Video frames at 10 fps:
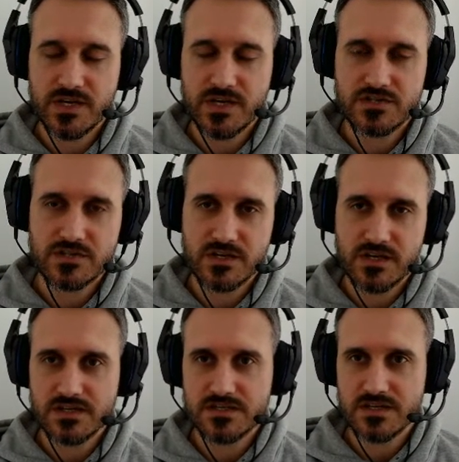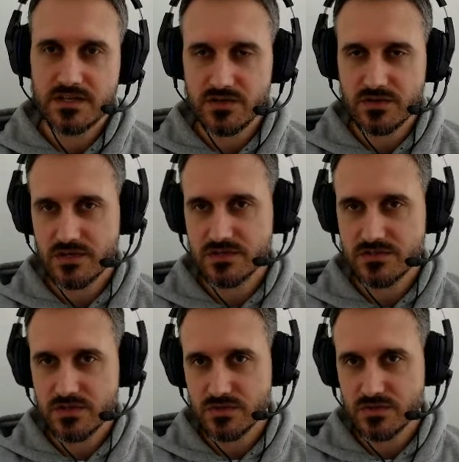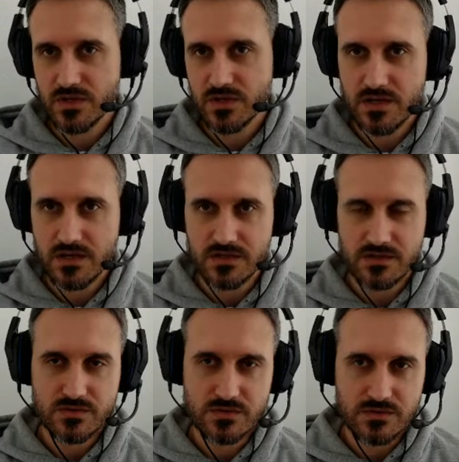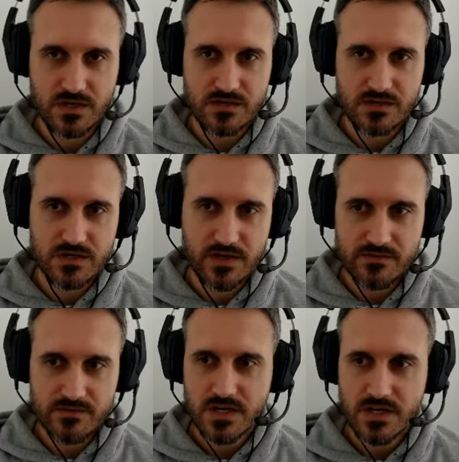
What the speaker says: page, and then I decided, okay, let's go to ai.google.dev,